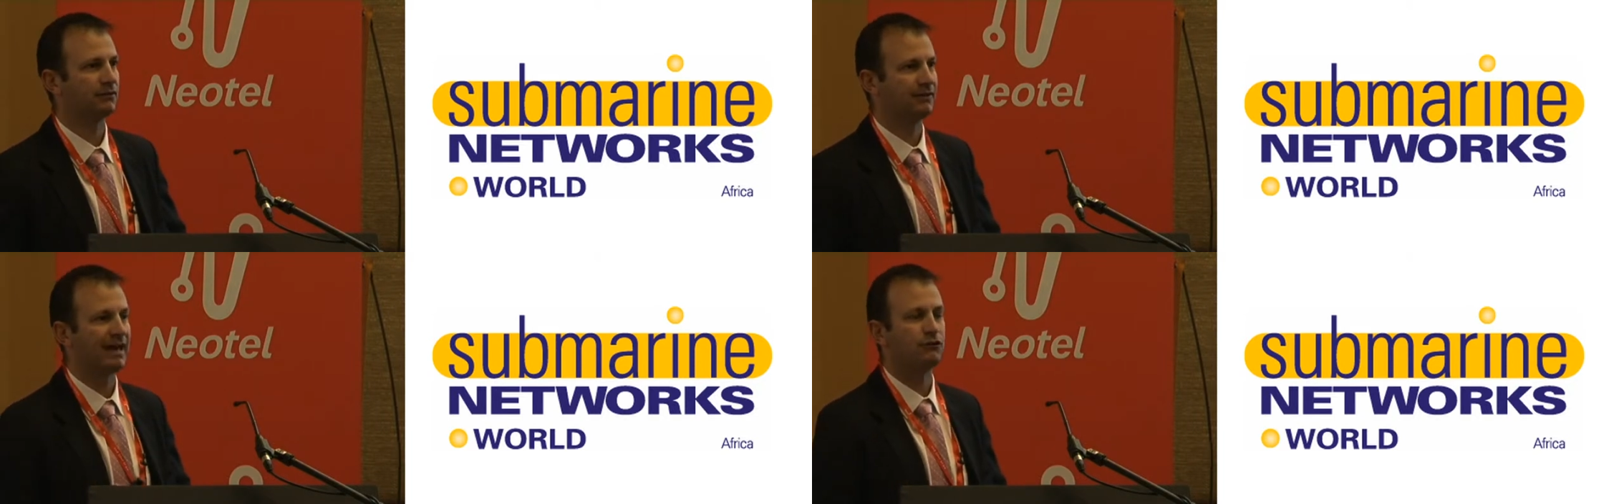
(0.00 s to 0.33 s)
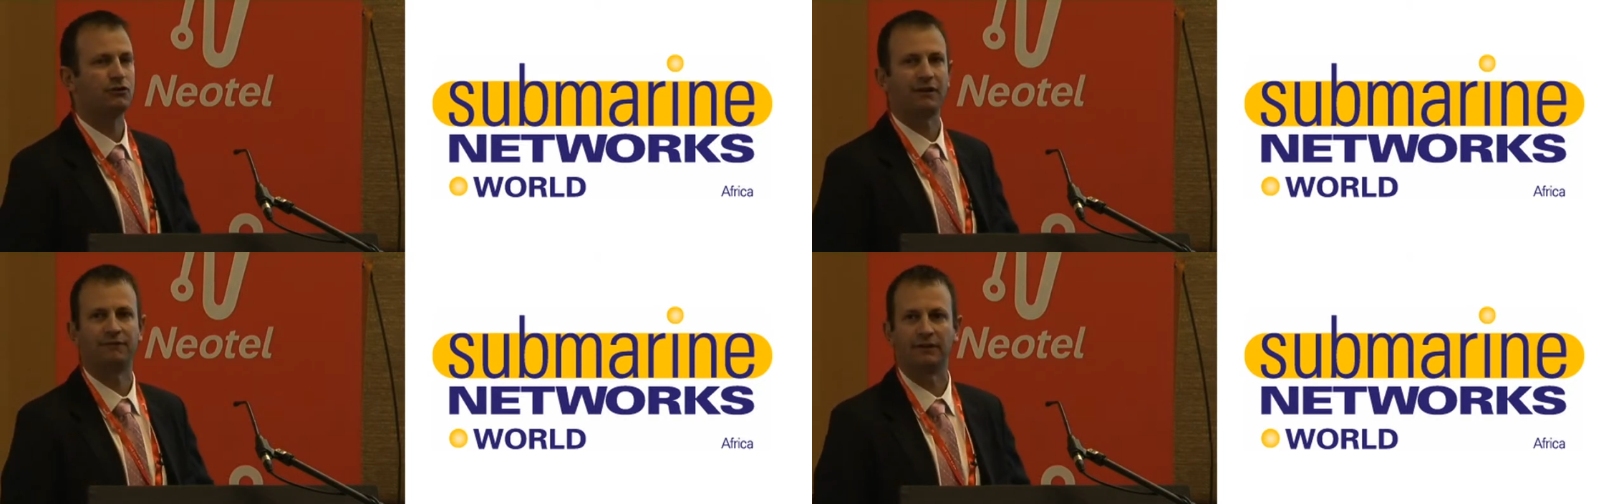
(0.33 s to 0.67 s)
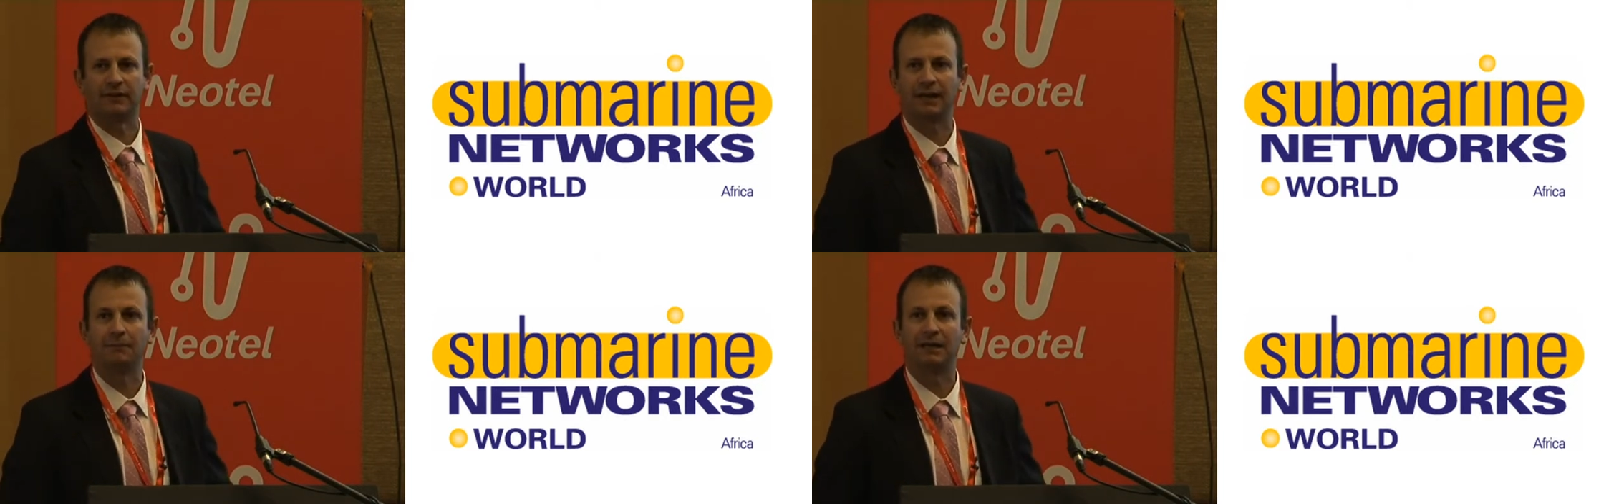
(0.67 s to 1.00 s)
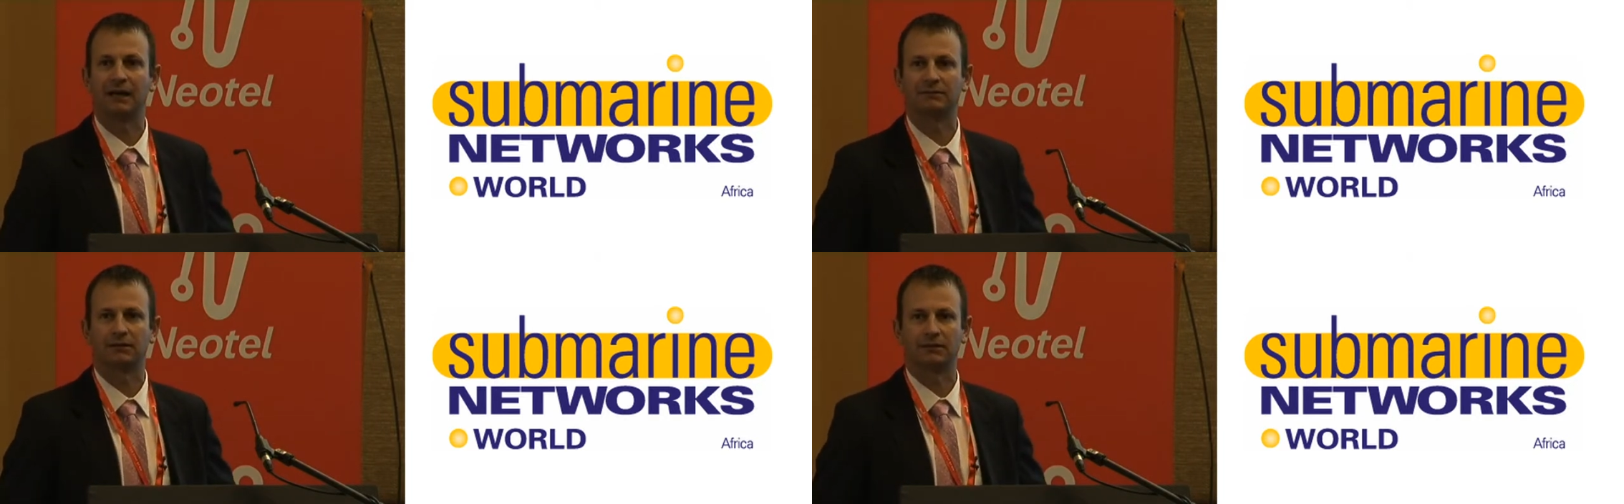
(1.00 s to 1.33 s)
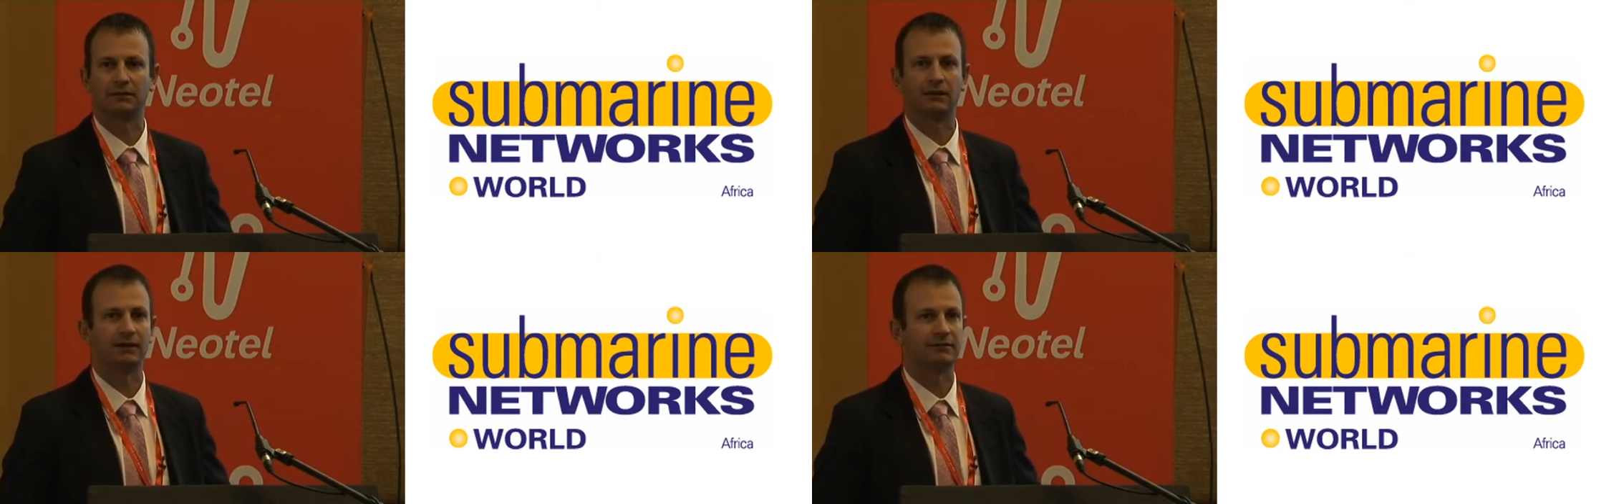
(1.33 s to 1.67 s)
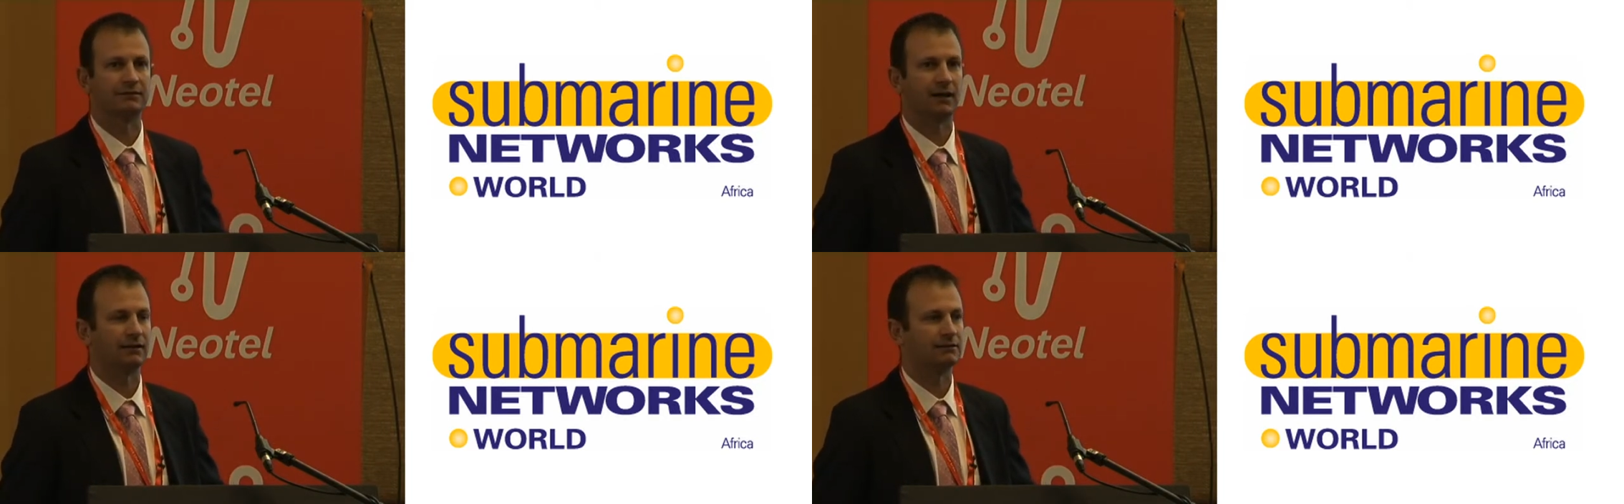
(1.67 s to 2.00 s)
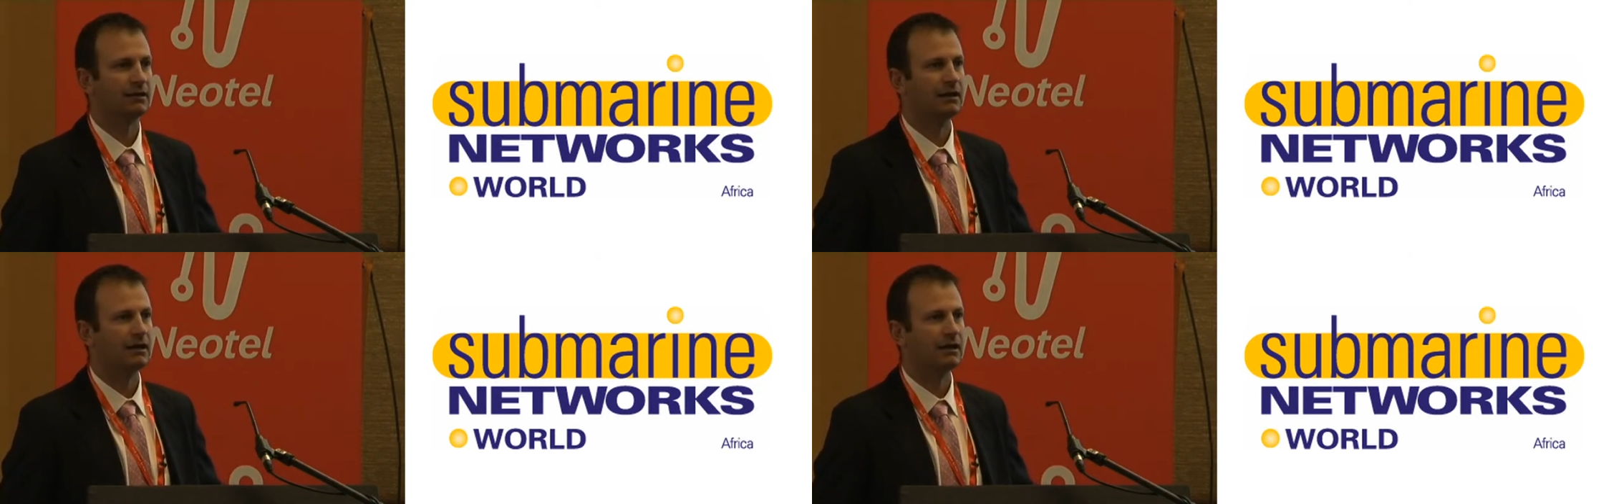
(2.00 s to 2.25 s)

of that traffic coming outside the United States,